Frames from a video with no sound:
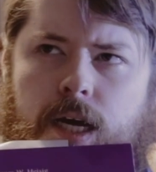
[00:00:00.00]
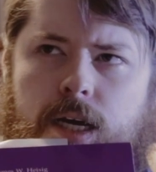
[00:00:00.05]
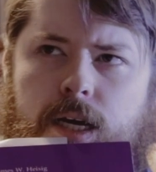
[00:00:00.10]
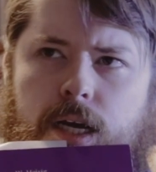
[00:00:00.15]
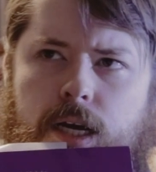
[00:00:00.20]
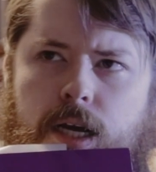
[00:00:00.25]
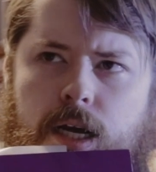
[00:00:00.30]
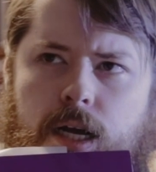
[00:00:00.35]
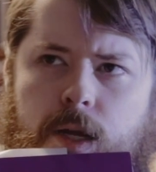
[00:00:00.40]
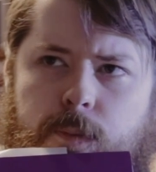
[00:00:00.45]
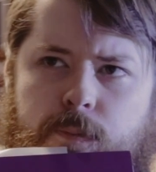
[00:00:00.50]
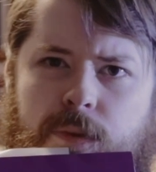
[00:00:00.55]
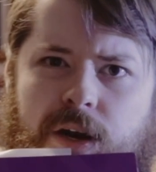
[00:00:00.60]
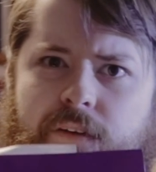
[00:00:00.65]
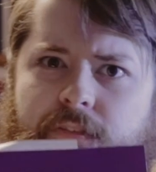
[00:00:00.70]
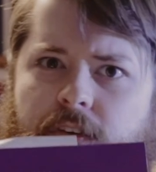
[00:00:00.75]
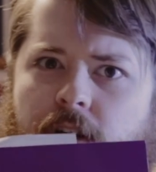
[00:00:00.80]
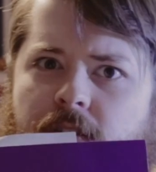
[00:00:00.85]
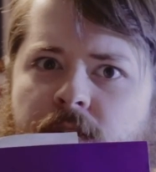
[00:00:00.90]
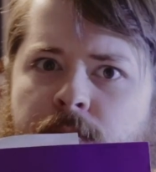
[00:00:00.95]
but
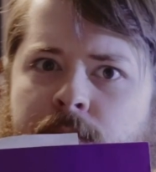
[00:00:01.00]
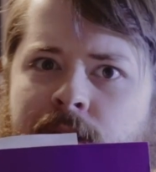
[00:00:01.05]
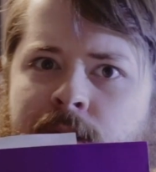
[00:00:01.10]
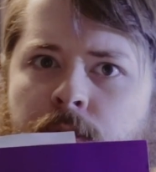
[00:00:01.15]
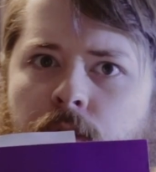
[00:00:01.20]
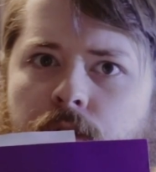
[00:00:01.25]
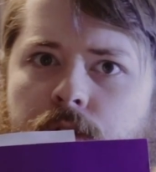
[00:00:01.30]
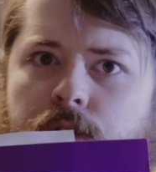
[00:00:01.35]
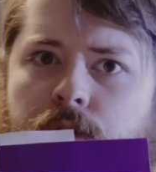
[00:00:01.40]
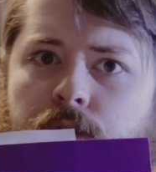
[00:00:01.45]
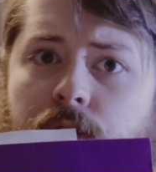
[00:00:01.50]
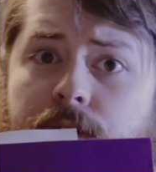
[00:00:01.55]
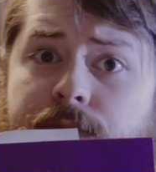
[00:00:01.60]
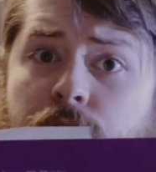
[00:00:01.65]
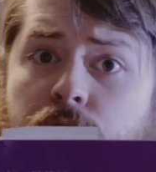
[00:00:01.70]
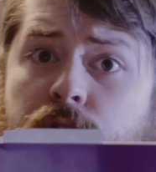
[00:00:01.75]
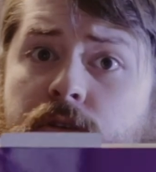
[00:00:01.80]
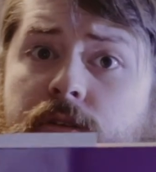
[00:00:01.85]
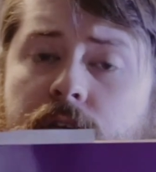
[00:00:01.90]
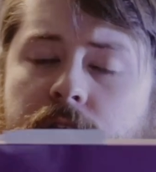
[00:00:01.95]
I've heard from people who have
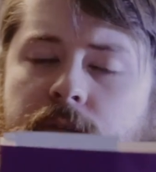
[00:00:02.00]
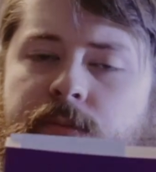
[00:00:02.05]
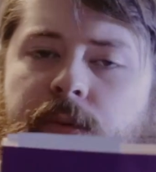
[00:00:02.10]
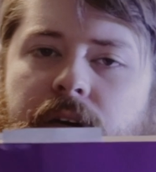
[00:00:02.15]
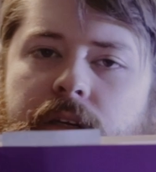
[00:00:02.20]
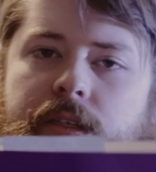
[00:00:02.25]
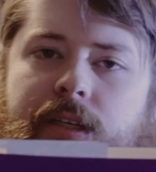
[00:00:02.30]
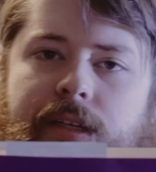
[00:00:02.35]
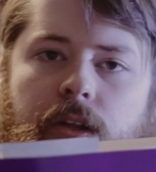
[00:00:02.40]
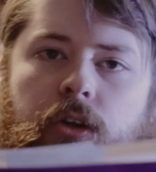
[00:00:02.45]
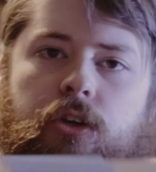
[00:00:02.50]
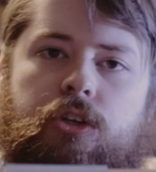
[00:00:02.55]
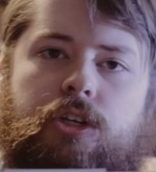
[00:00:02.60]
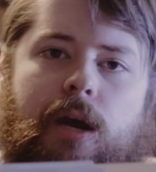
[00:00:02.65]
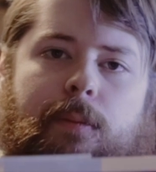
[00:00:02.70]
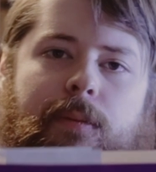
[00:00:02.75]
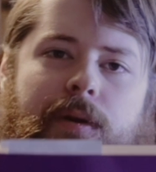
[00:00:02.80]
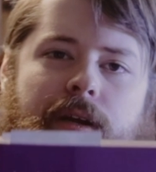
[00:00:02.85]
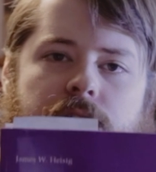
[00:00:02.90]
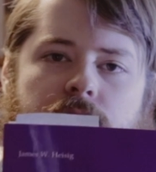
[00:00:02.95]
used these books and learned
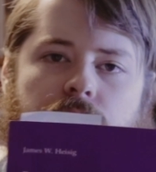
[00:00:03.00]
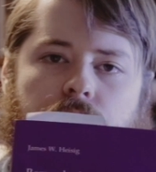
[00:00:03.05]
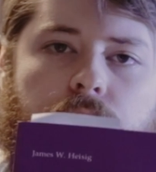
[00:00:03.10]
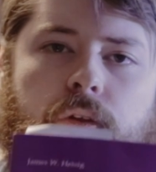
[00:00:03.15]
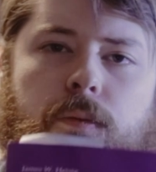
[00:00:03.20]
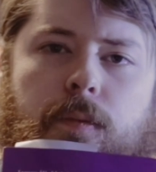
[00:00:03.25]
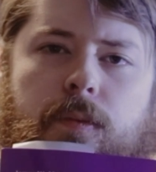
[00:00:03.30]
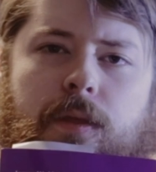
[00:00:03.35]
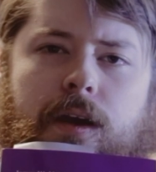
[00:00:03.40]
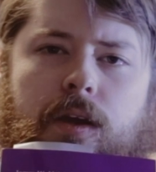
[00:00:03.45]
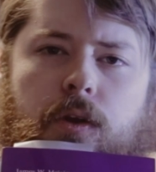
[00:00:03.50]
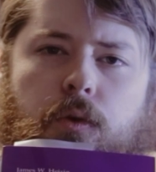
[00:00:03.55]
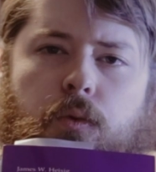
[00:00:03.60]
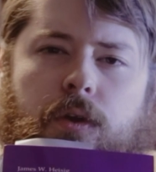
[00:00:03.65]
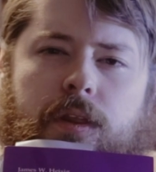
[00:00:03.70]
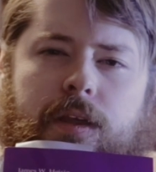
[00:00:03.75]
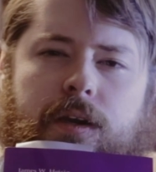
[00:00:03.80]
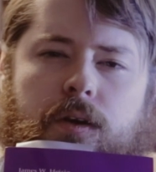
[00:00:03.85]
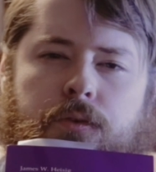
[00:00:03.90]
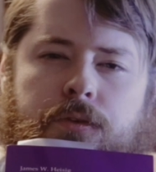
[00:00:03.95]
Japanese through them that you
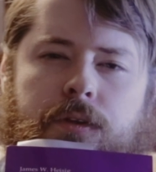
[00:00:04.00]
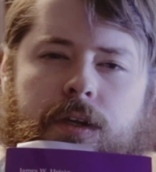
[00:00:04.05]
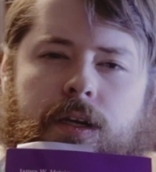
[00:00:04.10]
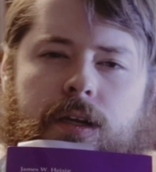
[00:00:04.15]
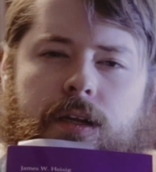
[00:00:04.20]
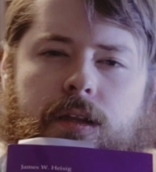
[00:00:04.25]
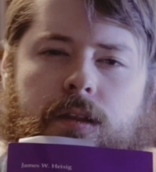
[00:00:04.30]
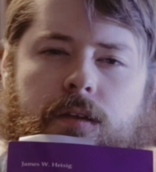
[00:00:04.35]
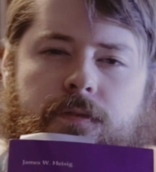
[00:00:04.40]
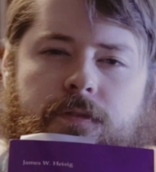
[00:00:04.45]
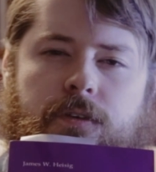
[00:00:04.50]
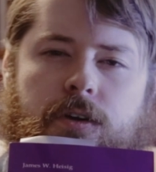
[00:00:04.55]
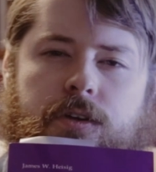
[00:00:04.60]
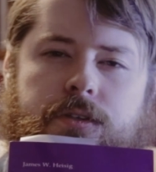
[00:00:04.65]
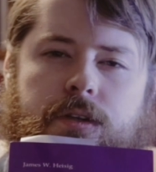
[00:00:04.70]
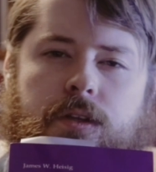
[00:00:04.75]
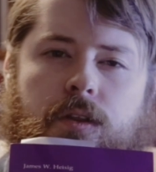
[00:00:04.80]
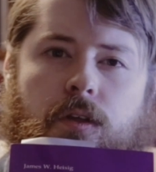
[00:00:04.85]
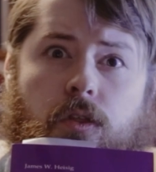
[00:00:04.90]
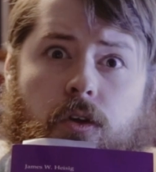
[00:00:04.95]
really only need the
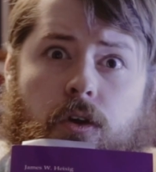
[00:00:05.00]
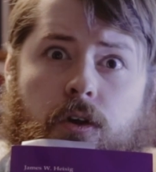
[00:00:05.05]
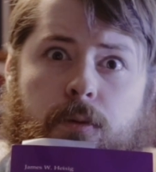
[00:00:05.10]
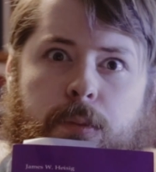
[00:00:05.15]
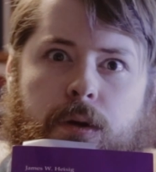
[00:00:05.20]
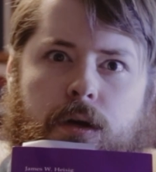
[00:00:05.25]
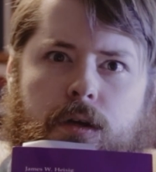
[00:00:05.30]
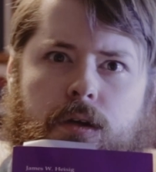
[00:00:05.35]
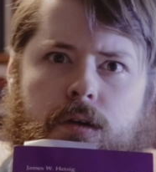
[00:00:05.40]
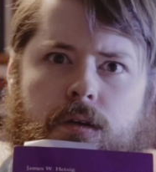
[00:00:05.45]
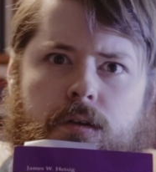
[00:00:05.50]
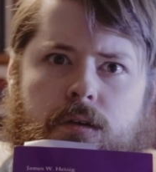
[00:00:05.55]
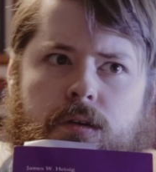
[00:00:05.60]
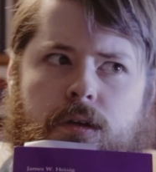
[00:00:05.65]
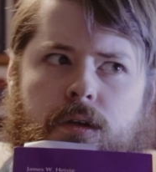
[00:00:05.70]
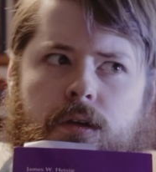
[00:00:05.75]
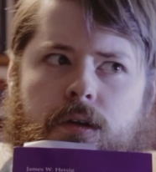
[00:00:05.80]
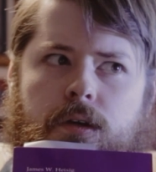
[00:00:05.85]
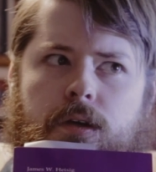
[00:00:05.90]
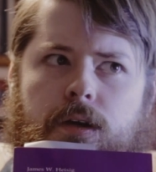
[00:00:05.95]
first and the third book.
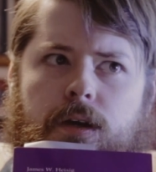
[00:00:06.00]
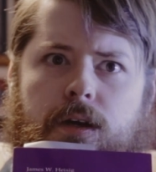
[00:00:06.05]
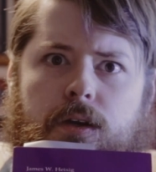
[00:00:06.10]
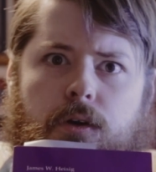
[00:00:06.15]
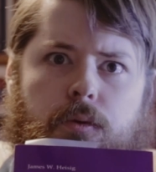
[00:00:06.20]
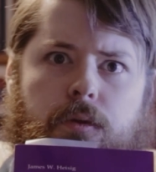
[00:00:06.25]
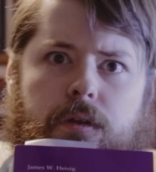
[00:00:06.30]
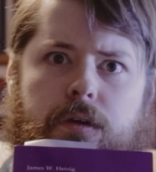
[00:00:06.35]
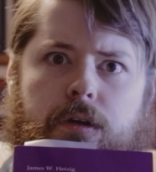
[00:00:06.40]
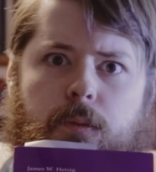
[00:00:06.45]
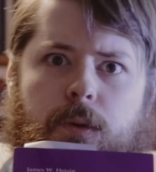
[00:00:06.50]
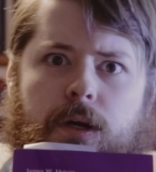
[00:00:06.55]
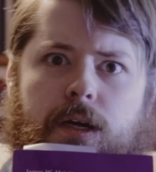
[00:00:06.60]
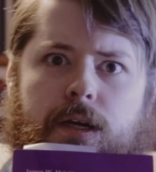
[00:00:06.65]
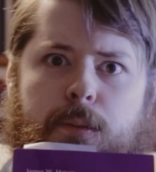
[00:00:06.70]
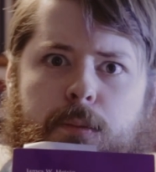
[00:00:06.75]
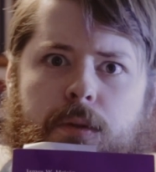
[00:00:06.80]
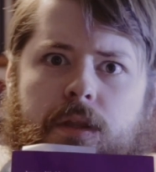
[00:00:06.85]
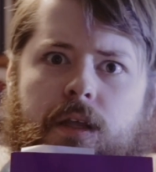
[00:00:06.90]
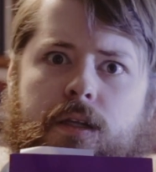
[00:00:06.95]
I don't really know
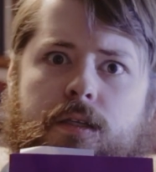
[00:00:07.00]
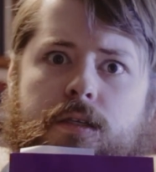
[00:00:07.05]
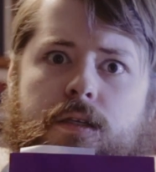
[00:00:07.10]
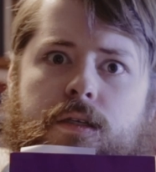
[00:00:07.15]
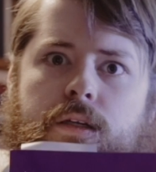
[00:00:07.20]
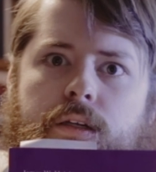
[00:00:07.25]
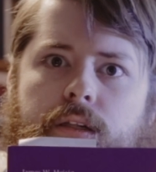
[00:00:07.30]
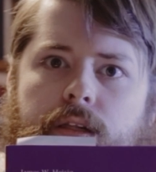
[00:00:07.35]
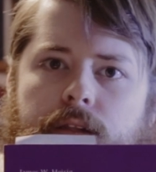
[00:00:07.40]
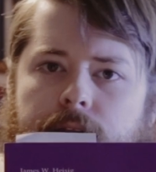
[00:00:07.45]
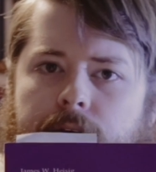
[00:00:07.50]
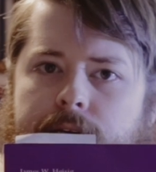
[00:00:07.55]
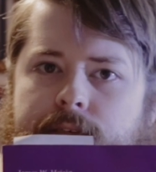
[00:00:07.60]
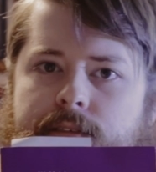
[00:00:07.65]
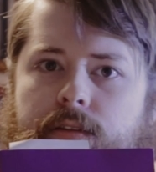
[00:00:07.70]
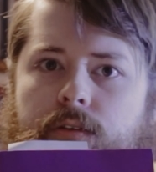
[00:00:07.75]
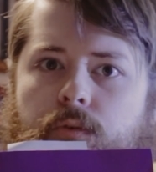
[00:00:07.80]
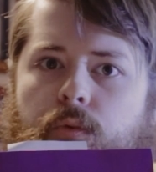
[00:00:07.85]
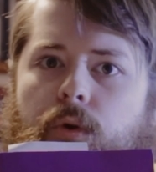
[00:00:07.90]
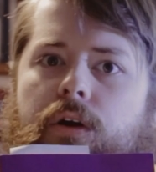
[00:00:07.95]
why, but that's
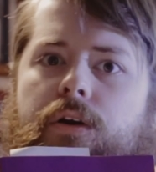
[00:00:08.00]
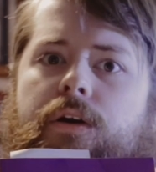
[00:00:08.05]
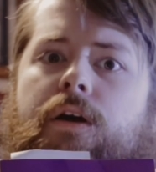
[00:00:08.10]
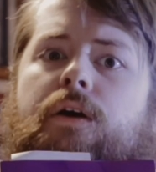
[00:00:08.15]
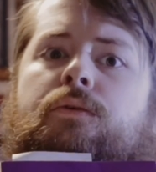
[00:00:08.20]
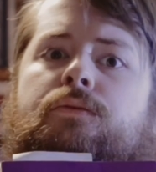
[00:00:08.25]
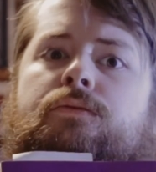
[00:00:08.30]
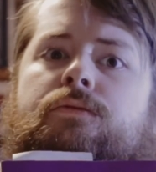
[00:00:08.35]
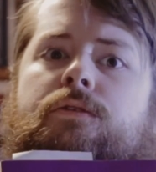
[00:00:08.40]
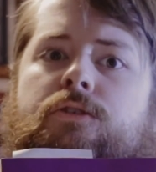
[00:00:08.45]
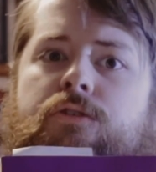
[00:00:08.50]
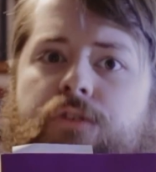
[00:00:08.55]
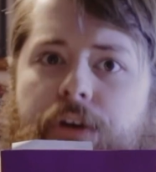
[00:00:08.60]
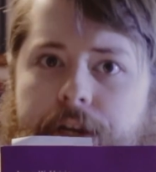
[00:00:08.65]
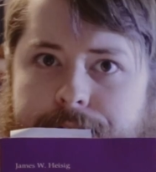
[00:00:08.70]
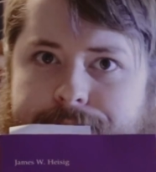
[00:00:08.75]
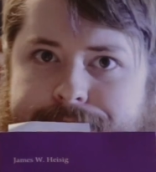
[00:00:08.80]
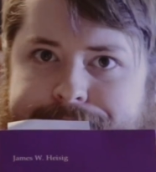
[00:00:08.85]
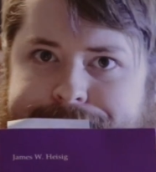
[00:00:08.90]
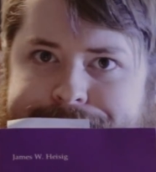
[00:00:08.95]
the word on the street.